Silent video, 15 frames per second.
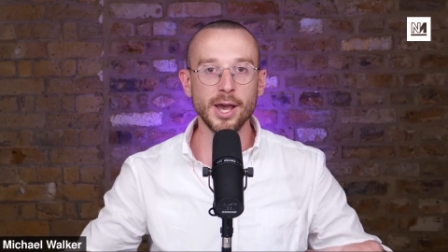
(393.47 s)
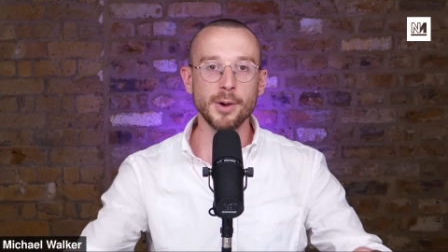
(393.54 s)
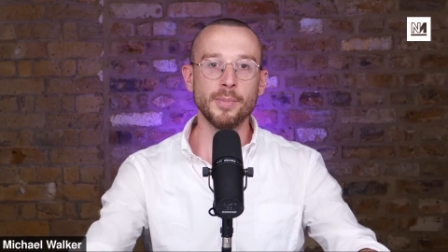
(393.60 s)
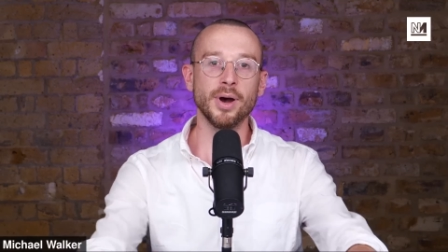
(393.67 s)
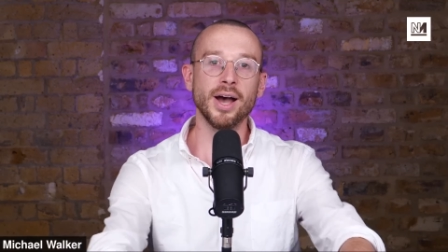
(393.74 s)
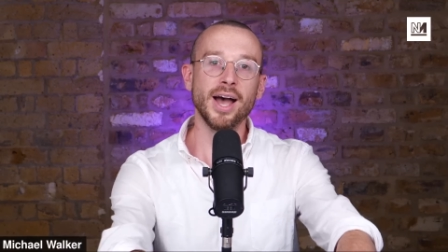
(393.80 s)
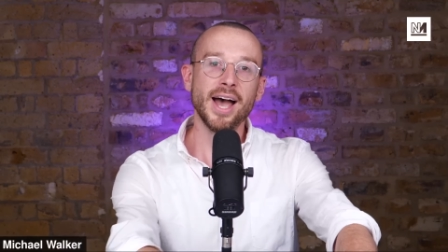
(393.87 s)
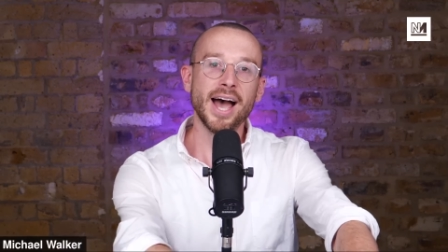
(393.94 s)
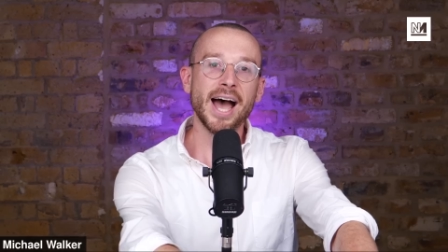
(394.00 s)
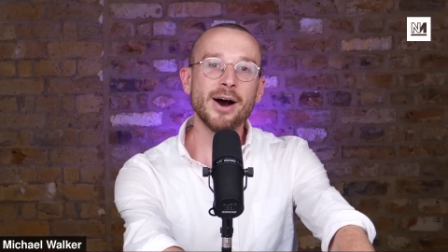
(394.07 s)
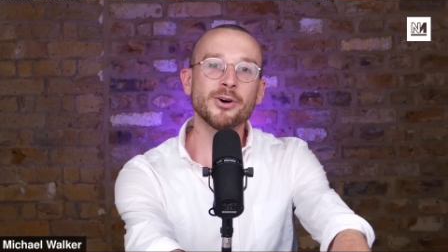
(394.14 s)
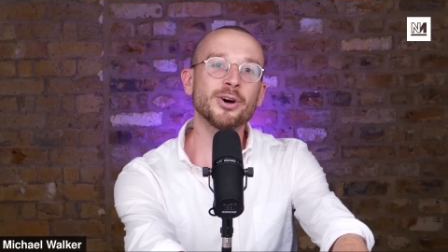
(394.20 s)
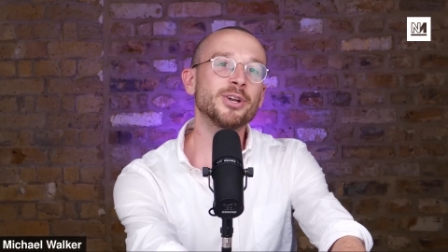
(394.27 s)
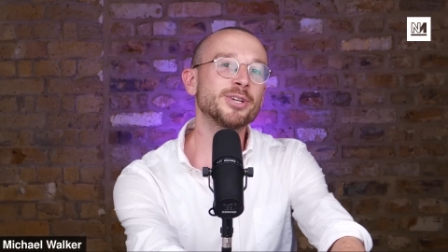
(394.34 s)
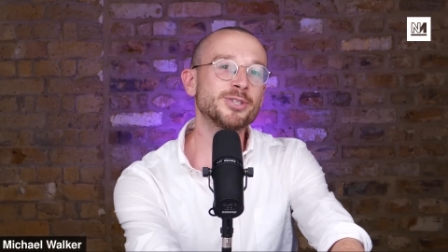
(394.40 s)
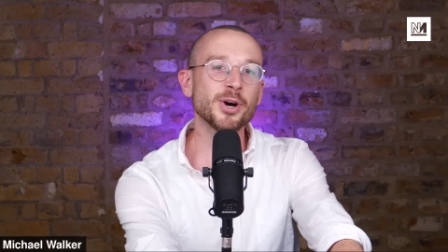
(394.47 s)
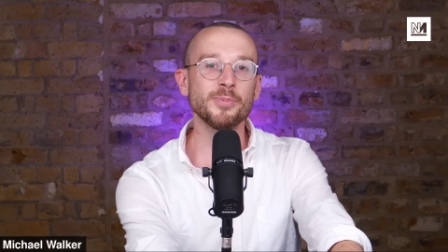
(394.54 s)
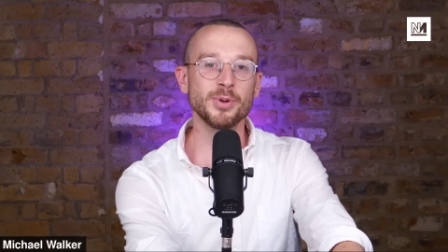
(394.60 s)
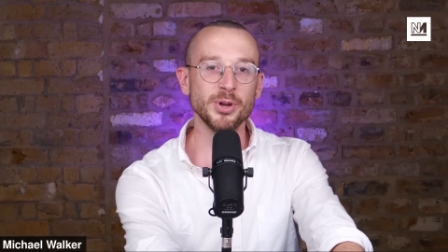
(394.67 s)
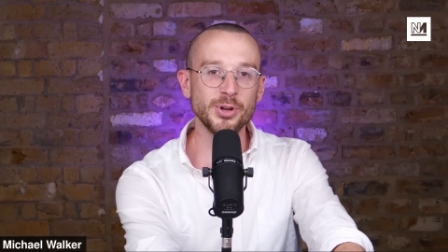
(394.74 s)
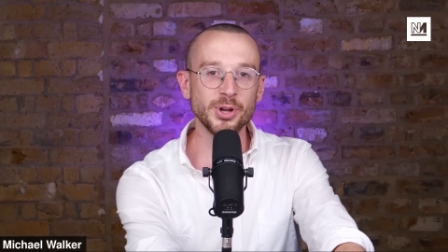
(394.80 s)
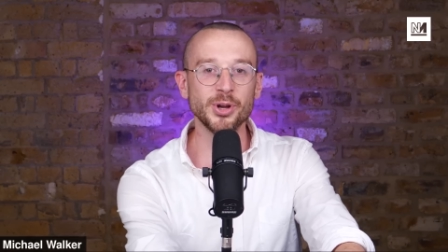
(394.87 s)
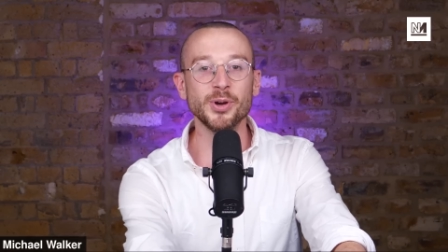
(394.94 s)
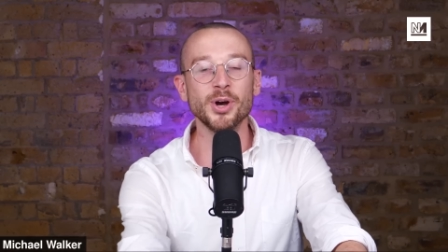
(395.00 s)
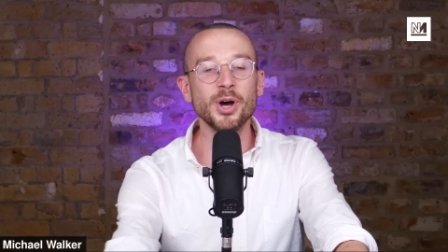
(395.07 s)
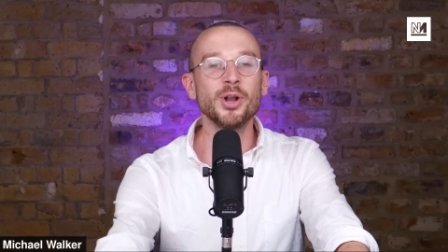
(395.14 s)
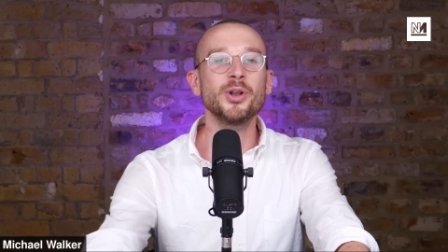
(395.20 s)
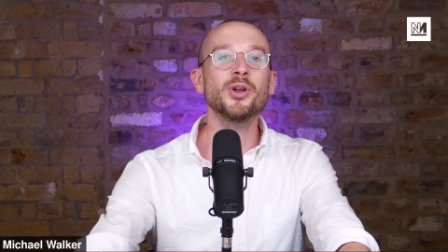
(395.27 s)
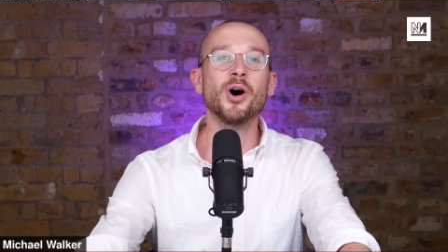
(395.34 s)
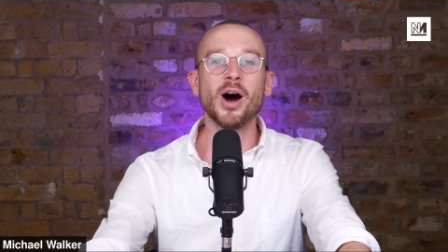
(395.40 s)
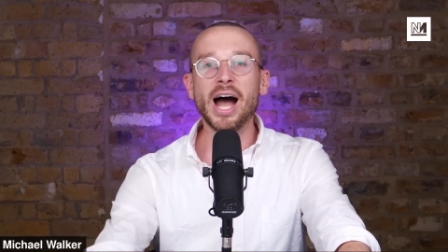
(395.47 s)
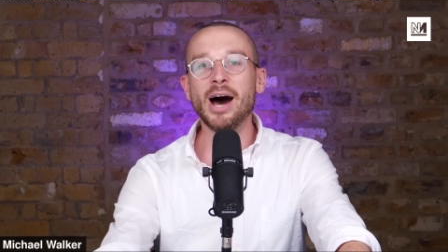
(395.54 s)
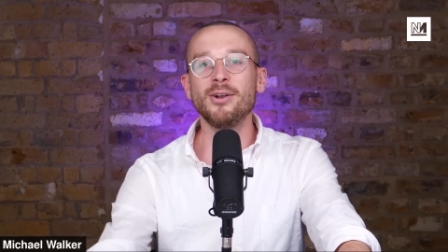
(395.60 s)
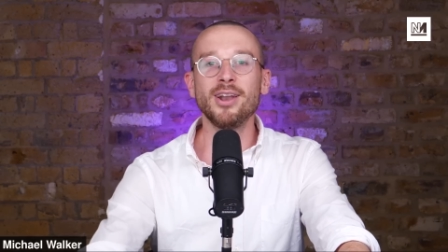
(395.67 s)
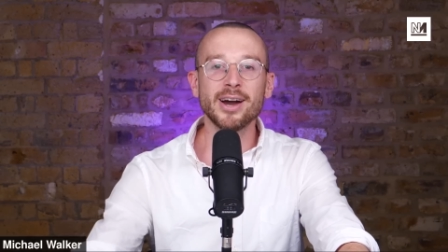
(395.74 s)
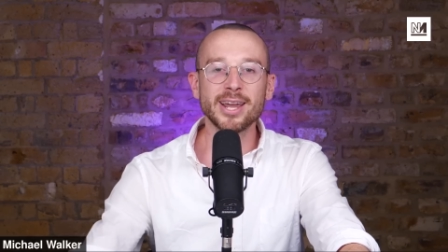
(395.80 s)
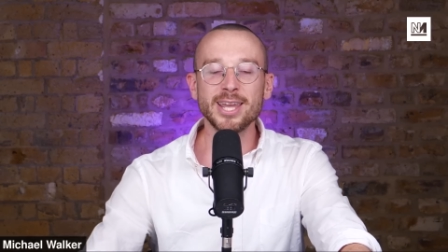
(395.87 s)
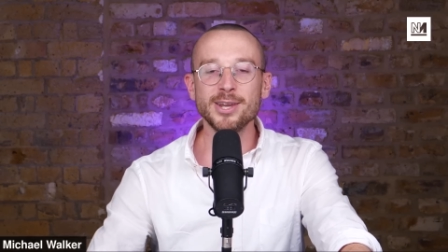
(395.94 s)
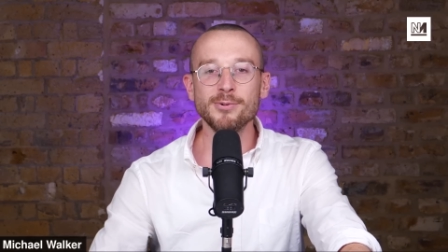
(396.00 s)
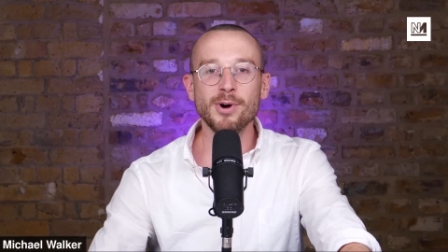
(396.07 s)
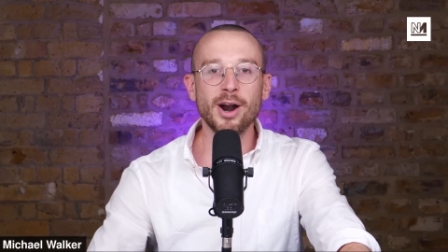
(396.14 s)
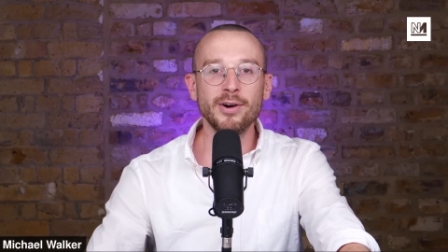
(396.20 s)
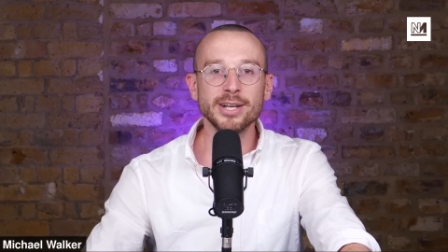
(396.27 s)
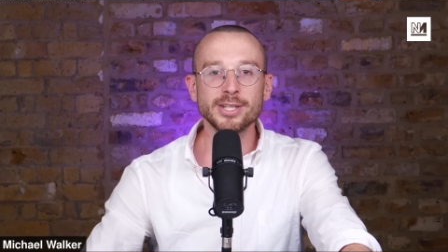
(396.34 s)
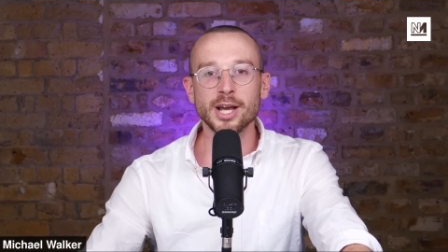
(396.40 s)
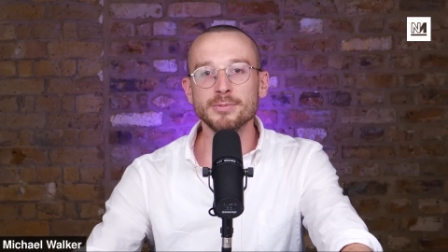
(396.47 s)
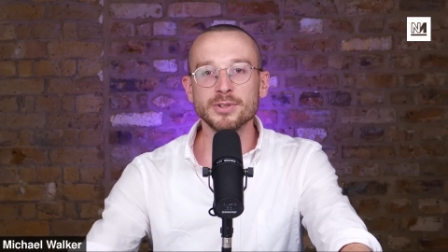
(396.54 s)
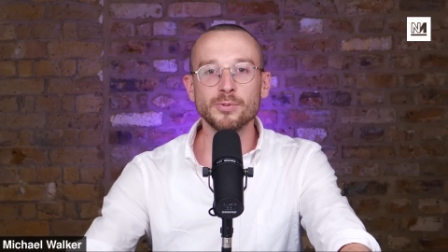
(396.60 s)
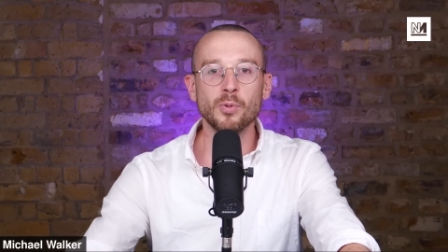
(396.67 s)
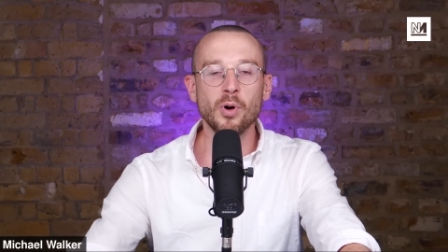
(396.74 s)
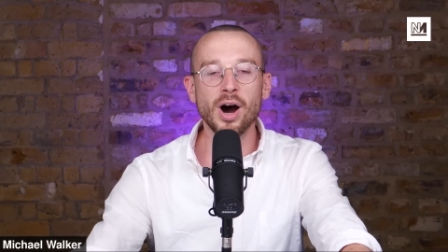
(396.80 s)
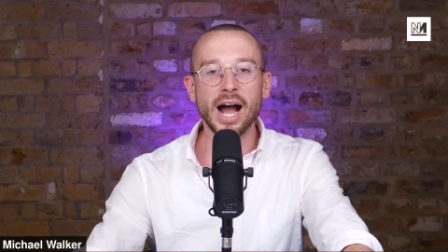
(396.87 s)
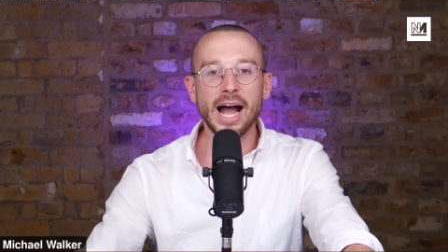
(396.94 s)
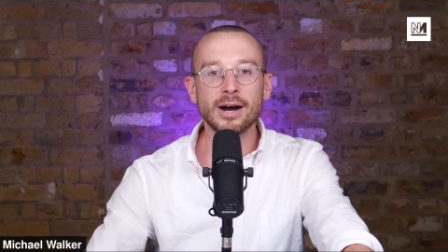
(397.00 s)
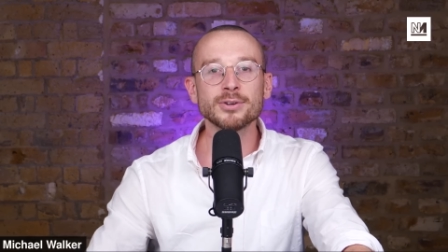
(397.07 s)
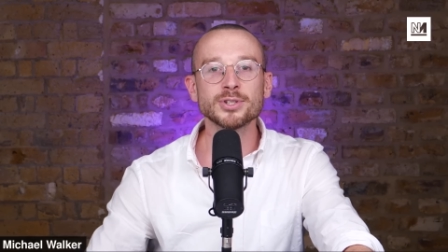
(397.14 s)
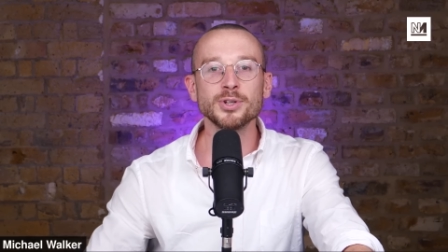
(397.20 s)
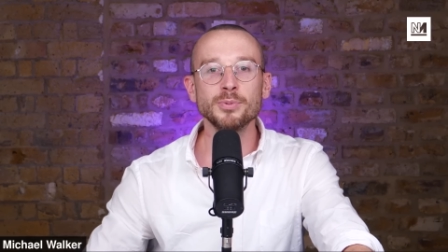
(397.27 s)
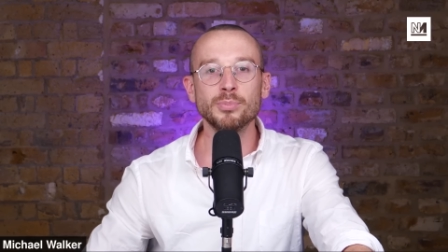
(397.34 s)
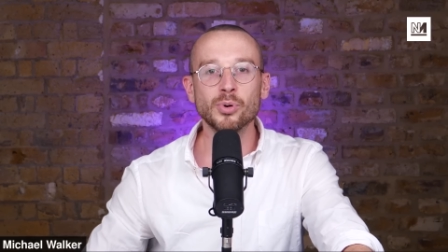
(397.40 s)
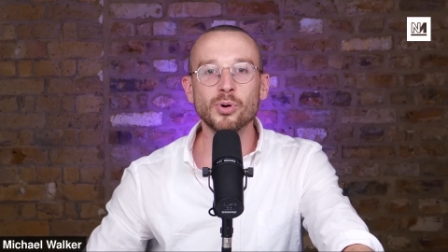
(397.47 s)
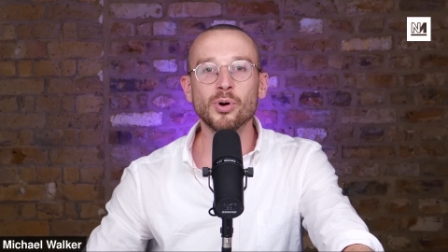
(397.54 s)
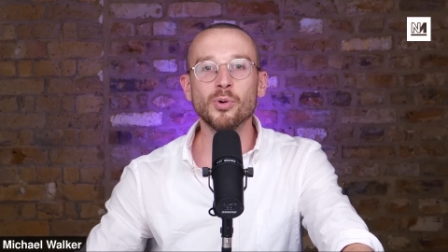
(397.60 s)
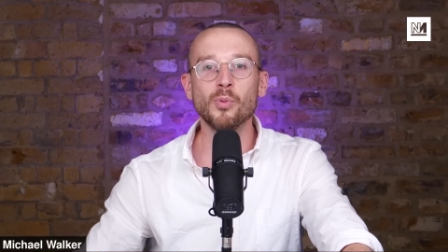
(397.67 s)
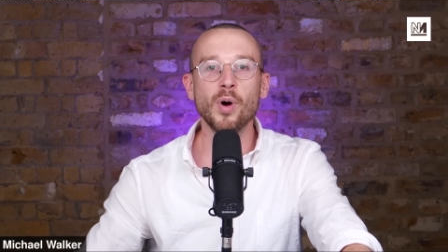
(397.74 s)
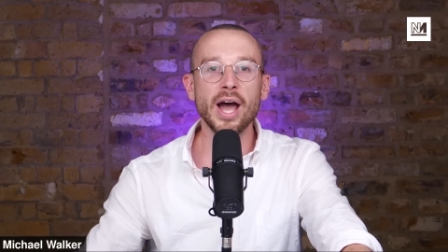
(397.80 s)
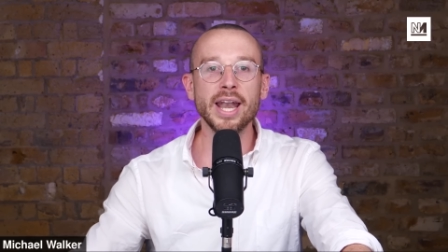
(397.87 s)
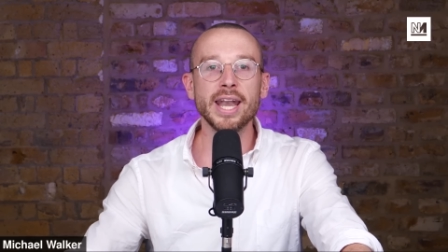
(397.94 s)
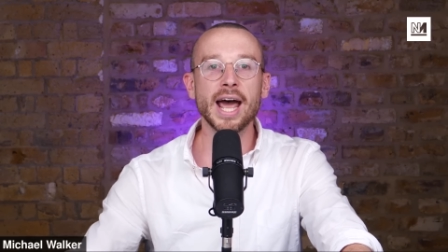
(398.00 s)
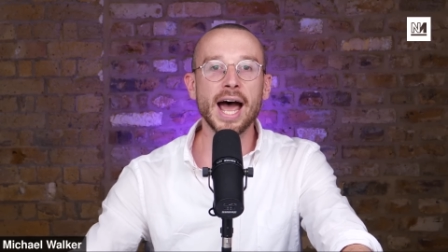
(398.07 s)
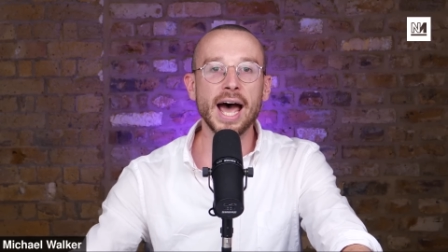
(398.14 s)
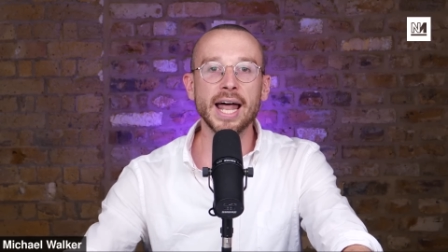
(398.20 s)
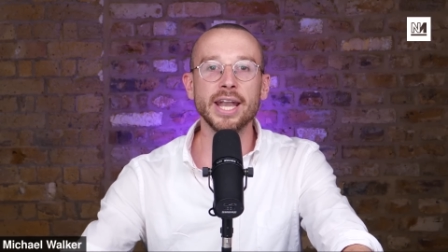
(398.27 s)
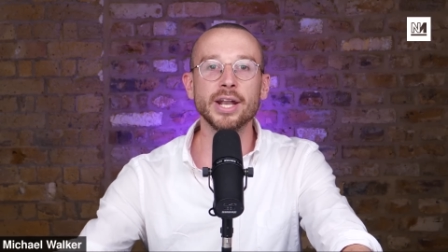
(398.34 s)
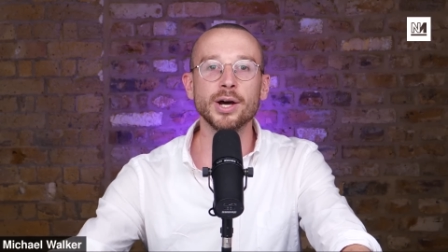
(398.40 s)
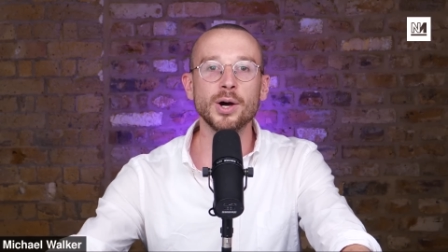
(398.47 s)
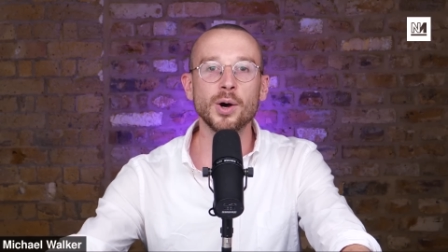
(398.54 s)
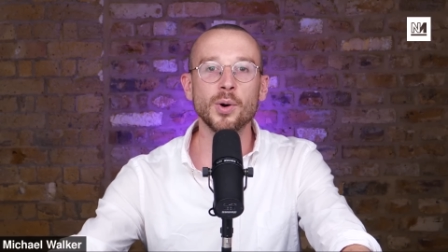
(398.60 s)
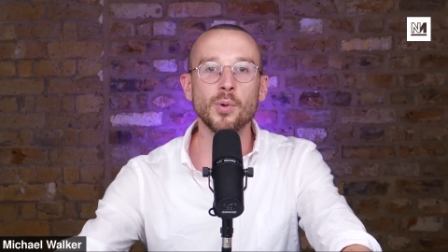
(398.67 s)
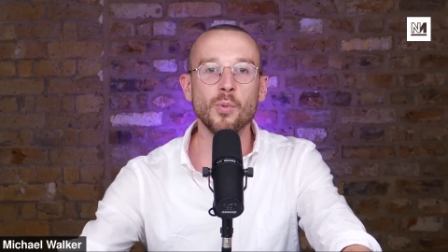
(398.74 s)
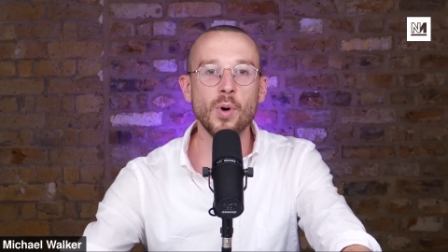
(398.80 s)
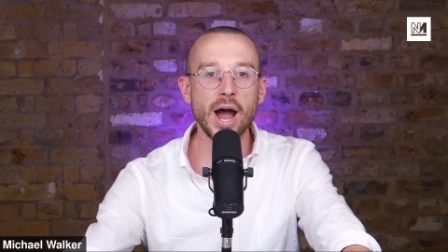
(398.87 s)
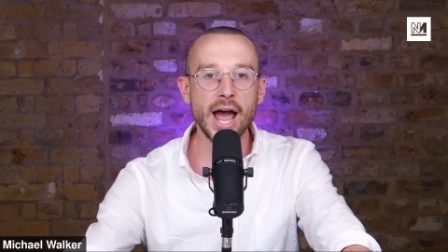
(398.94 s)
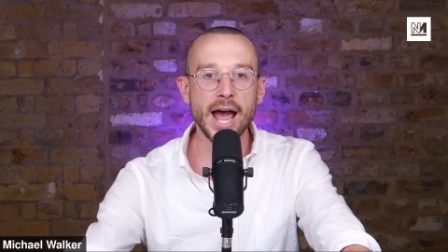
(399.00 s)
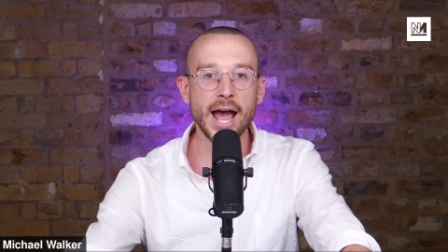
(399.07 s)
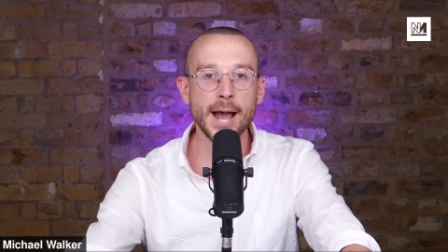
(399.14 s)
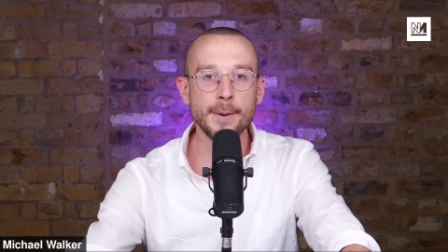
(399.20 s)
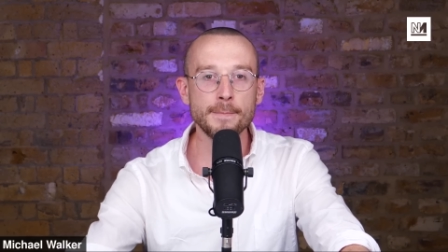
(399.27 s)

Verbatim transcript: but how good a job you do, not how lucky you were in terms of what house you bought, when, and where.